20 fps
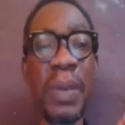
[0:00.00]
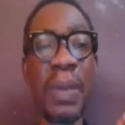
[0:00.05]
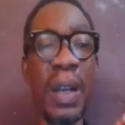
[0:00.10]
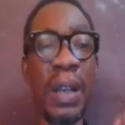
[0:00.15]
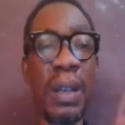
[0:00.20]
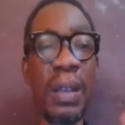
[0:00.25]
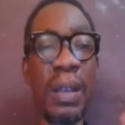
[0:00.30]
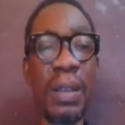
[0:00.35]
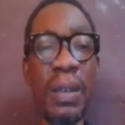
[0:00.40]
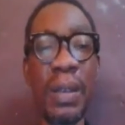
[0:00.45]

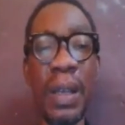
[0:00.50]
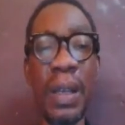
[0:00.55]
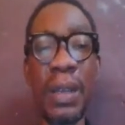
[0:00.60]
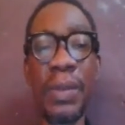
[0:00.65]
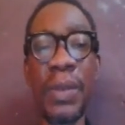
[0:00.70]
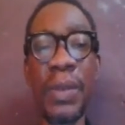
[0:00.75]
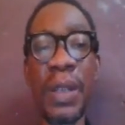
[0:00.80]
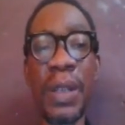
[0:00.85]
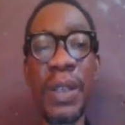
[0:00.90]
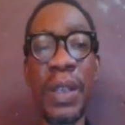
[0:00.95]
Searchbar
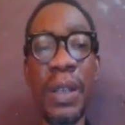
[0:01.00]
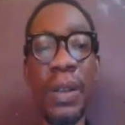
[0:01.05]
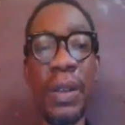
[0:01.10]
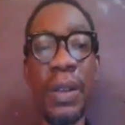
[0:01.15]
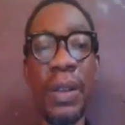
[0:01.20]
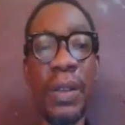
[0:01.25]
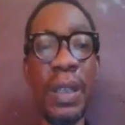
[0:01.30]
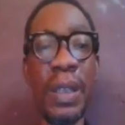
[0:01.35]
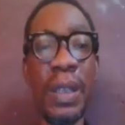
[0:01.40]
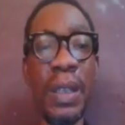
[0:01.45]
Security,
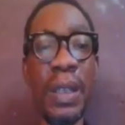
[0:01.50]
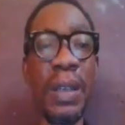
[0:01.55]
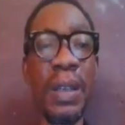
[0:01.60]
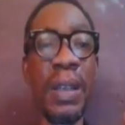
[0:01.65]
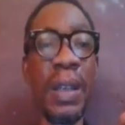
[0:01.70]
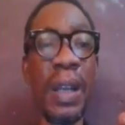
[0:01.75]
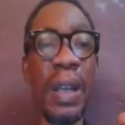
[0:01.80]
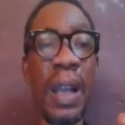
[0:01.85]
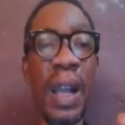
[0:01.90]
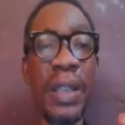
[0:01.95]

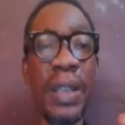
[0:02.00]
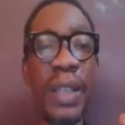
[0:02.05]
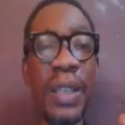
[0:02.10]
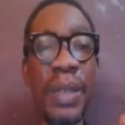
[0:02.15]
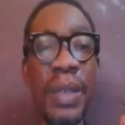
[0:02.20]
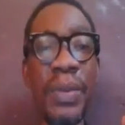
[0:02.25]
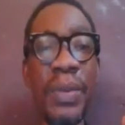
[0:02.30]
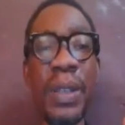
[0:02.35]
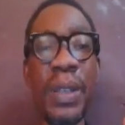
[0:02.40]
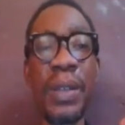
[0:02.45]
Item
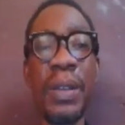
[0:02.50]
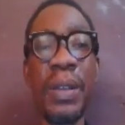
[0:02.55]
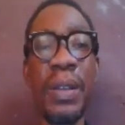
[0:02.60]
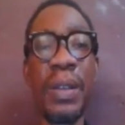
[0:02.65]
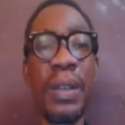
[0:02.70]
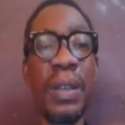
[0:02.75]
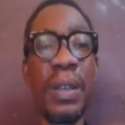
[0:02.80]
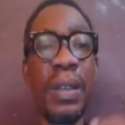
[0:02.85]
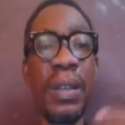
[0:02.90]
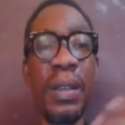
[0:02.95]
Security,
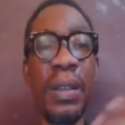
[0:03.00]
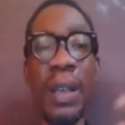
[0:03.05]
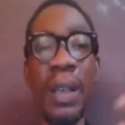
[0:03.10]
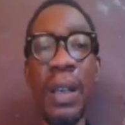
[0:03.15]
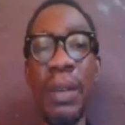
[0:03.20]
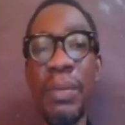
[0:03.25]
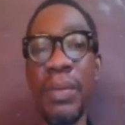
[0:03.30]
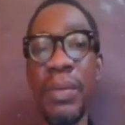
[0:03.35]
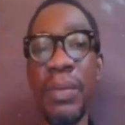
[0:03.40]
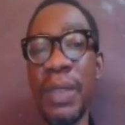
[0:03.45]

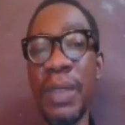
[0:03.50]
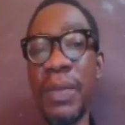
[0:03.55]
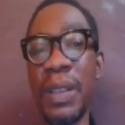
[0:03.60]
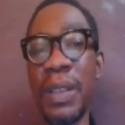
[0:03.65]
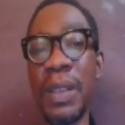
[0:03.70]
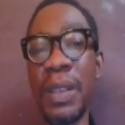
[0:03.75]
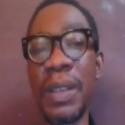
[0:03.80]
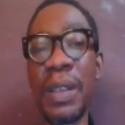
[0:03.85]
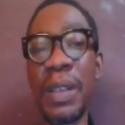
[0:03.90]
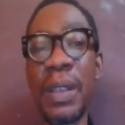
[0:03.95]
Defender
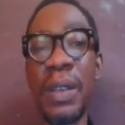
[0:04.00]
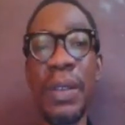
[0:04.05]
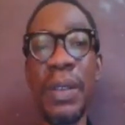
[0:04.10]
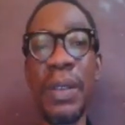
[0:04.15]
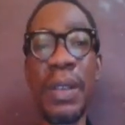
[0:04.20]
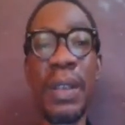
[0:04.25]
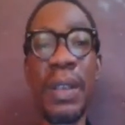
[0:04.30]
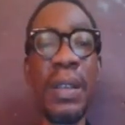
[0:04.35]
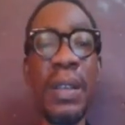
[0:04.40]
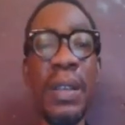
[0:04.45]
Security,
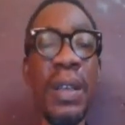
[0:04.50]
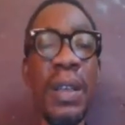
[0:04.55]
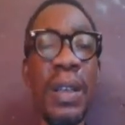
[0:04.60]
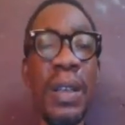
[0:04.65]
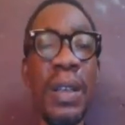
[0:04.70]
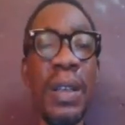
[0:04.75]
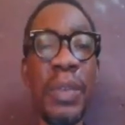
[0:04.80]
that's Malware